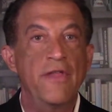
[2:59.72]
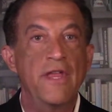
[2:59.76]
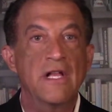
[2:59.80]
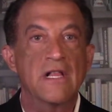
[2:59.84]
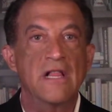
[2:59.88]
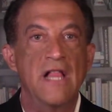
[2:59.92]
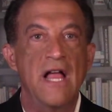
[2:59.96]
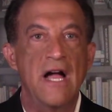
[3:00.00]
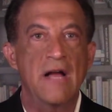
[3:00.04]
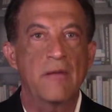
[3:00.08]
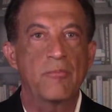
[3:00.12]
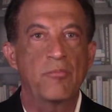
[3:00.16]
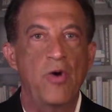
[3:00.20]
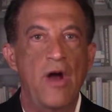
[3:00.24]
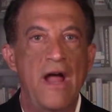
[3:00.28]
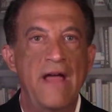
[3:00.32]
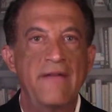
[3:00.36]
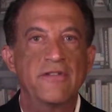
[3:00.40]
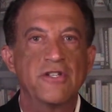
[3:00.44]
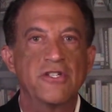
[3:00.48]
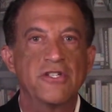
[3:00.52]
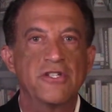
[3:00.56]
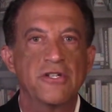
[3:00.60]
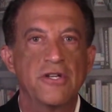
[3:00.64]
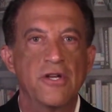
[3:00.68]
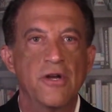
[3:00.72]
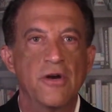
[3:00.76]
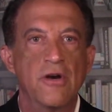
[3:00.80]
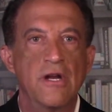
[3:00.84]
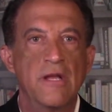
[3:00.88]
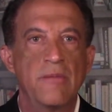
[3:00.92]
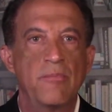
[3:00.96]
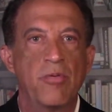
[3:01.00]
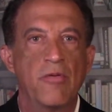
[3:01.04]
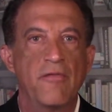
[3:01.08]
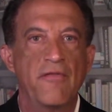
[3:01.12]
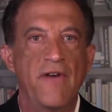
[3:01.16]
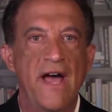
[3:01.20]
the clock private security
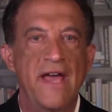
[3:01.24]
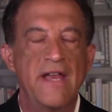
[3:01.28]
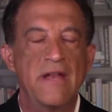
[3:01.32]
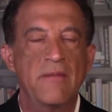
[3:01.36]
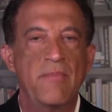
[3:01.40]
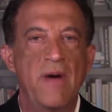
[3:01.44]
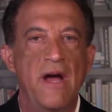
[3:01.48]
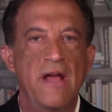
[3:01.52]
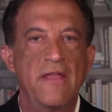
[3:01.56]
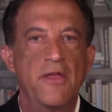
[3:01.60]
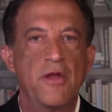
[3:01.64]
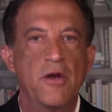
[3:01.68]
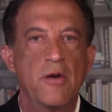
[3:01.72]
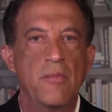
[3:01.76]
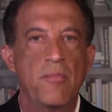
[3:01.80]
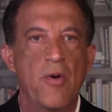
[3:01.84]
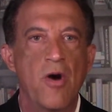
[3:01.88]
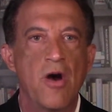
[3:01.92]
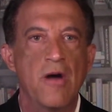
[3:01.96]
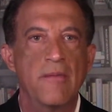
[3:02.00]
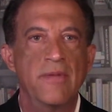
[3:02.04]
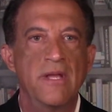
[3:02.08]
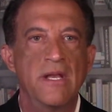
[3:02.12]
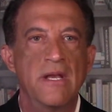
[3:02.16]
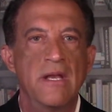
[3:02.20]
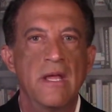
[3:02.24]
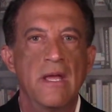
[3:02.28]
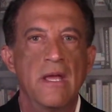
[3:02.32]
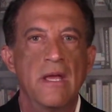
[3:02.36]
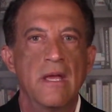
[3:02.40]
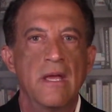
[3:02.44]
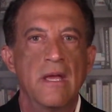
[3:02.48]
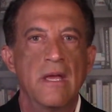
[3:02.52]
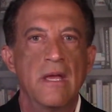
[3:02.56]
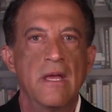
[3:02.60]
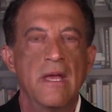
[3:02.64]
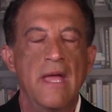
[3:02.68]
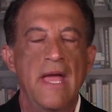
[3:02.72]
provided by the department
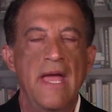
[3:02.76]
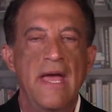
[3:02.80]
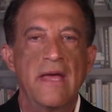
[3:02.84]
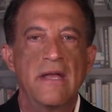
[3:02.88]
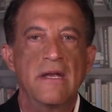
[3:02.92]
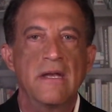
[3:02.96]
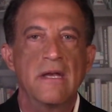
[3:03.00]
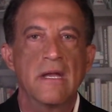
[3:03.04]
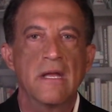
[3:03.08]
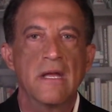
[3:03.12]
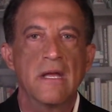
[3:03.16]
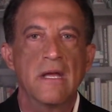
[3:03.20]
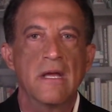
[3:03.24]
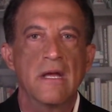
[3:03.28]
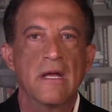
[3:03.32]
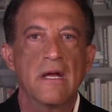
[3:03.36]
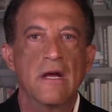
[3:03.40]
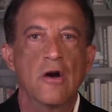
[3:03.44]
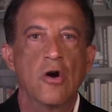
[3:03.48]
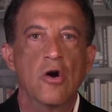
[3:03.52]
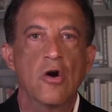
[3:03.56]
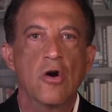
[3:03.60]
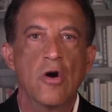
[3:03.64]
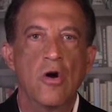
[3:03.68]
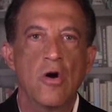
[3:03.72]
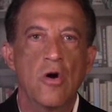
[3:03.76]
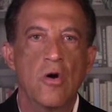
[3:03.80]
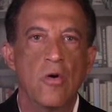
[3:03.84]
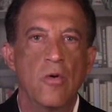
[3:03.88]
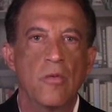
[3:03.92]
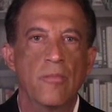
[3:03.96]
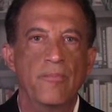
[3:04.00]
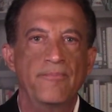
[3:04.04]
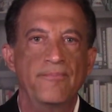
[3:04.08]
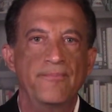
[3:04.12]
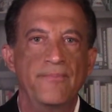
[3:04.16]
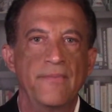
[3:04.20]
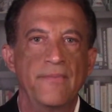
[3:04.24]
at her home.